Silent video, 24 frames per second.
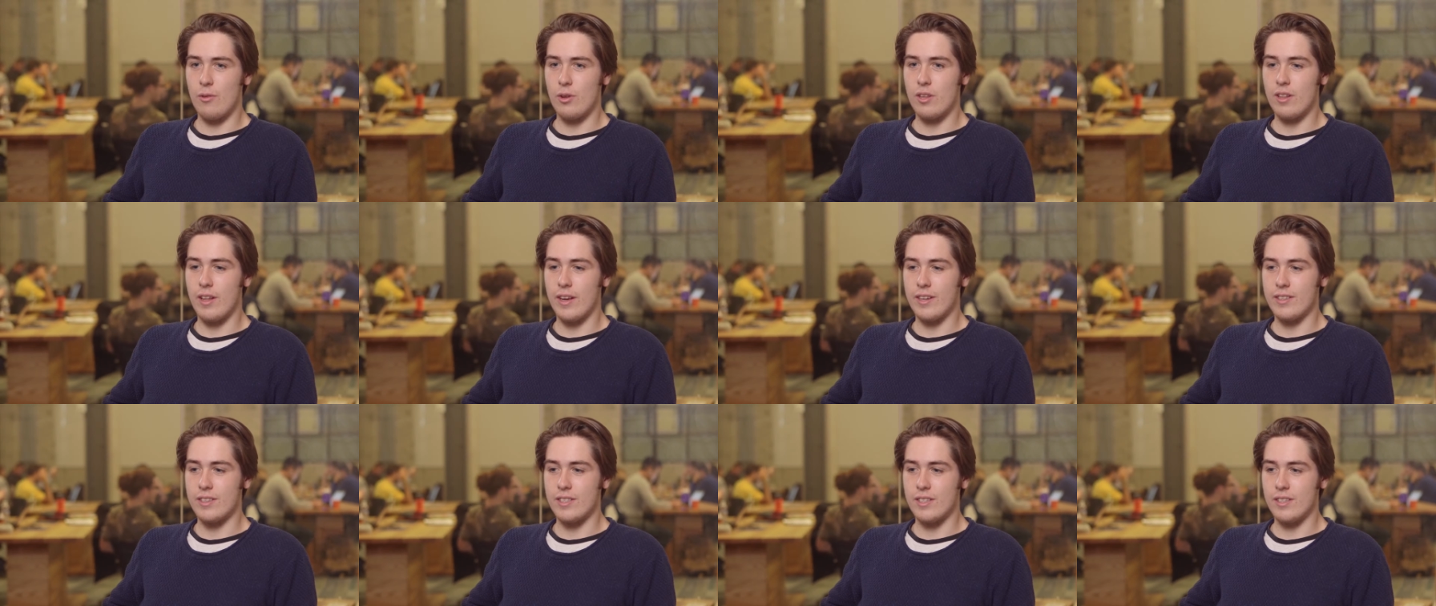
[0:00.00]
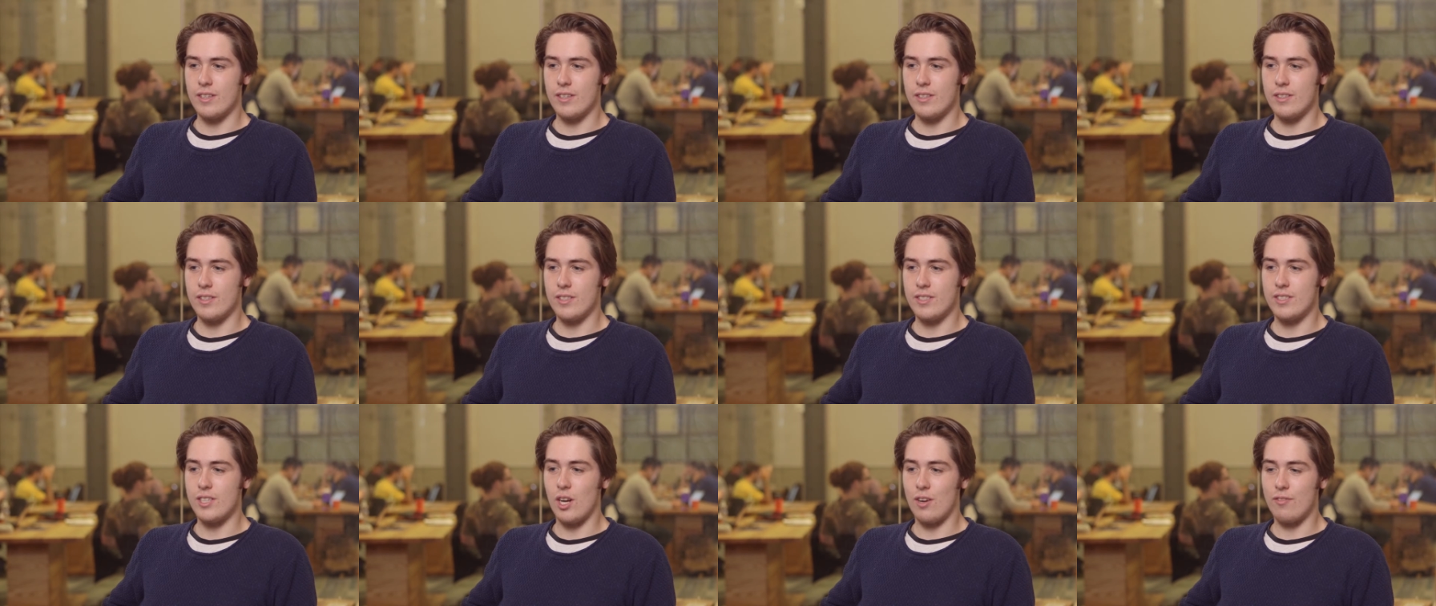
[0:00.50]
I really like the,
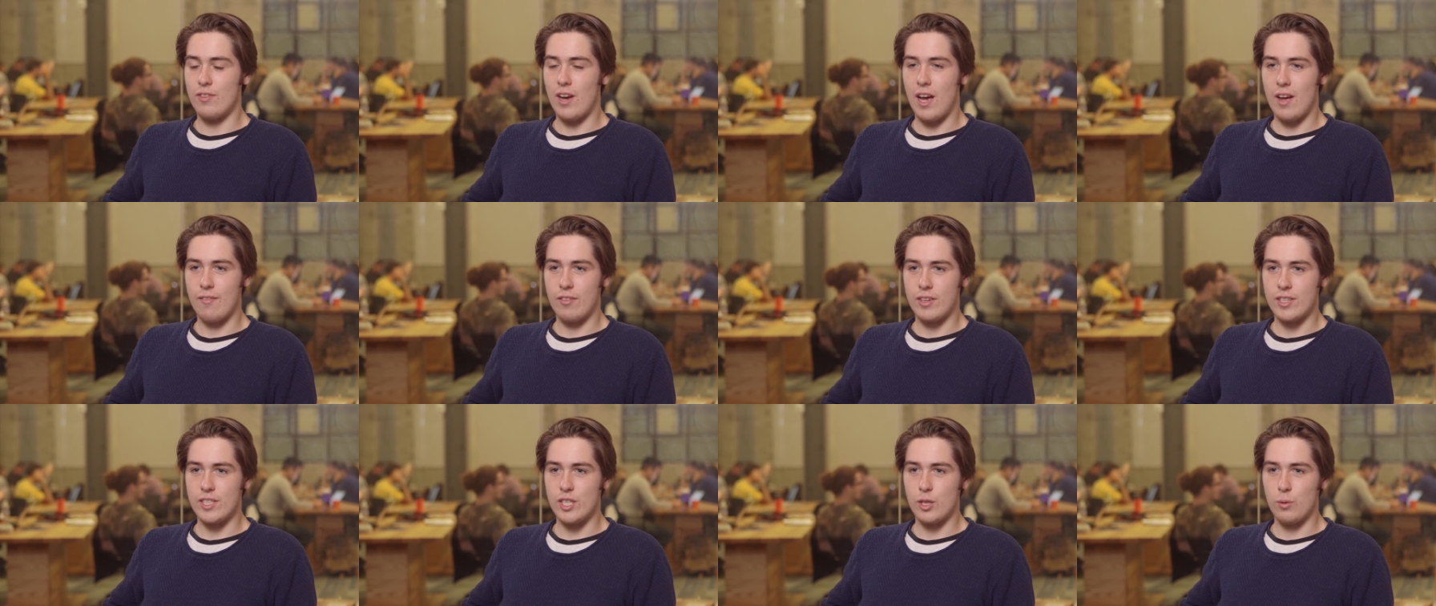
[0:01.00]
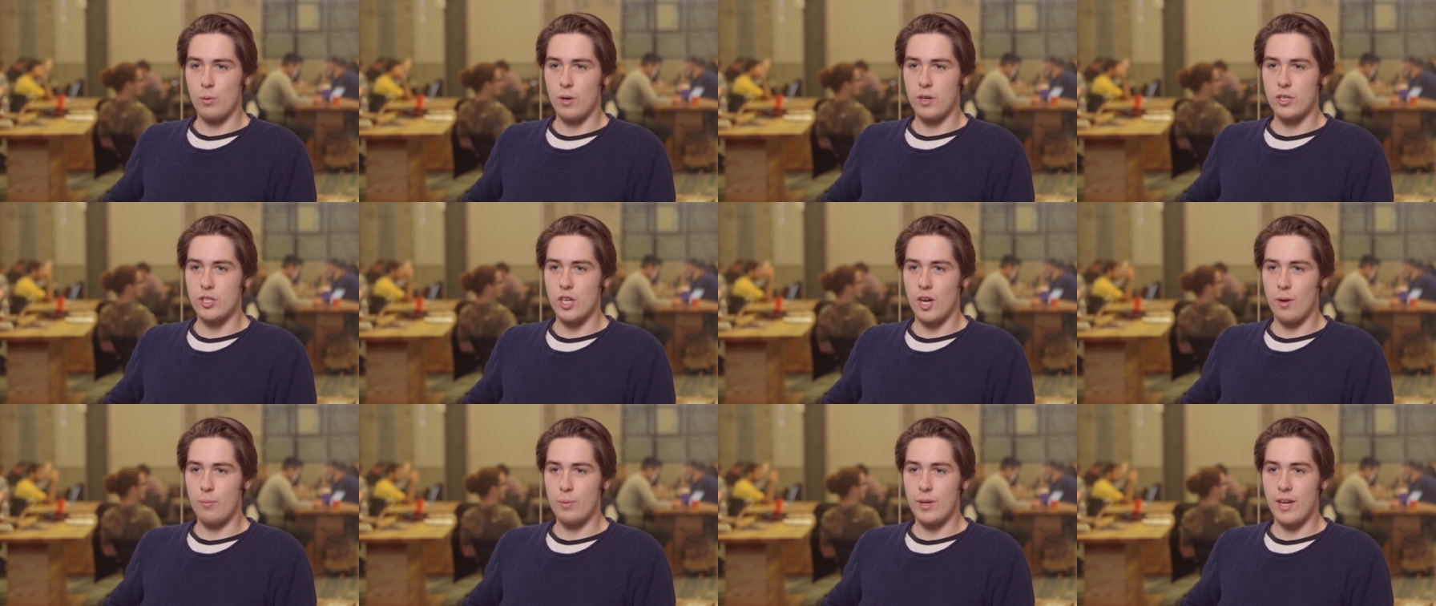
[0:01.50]
the self-advocacy
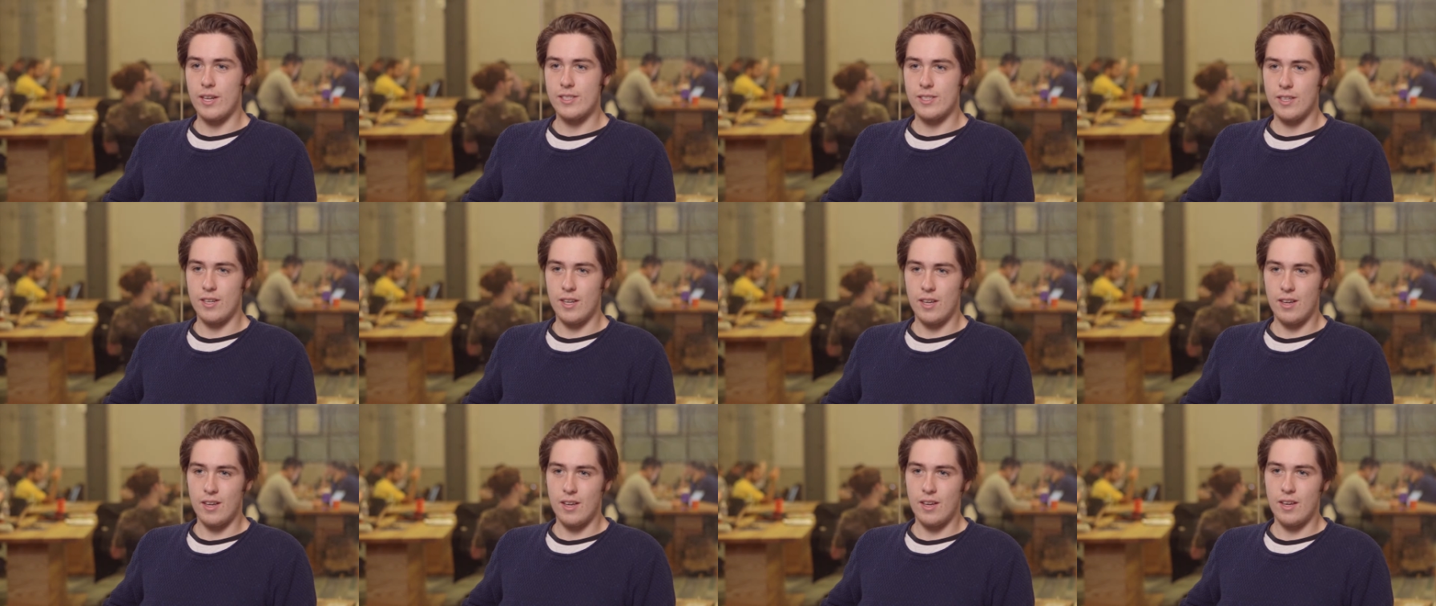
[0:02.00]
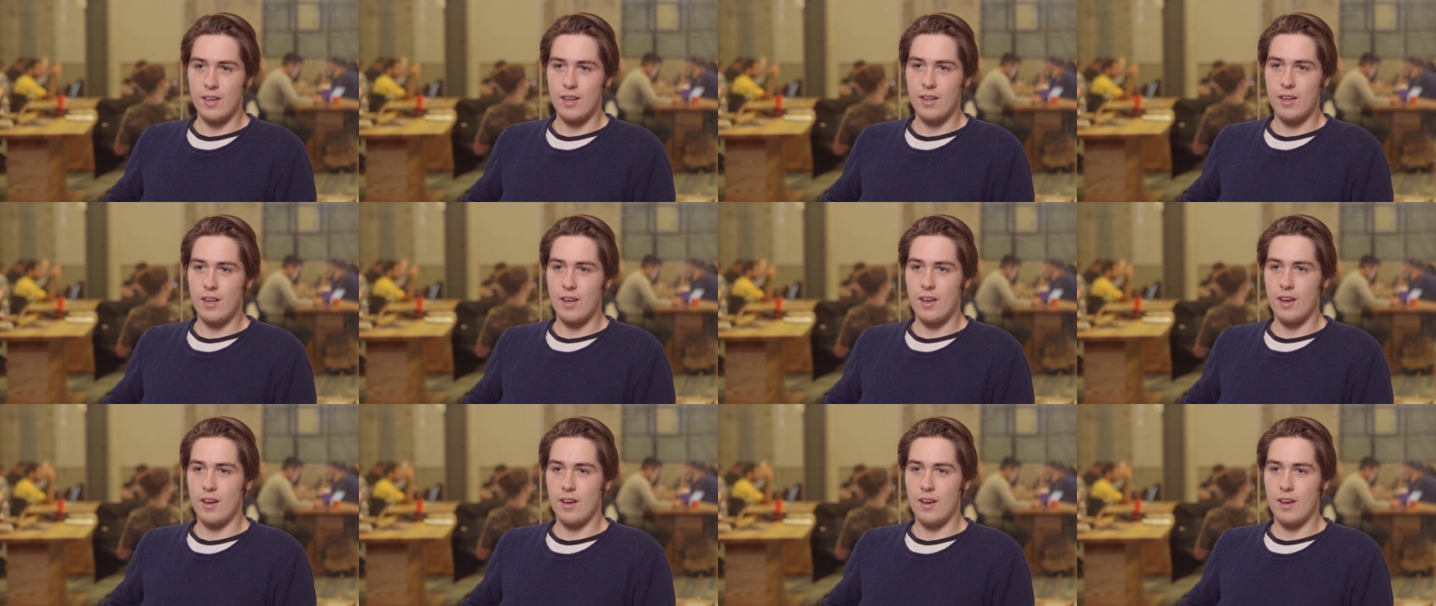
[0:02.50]
workshop we had today.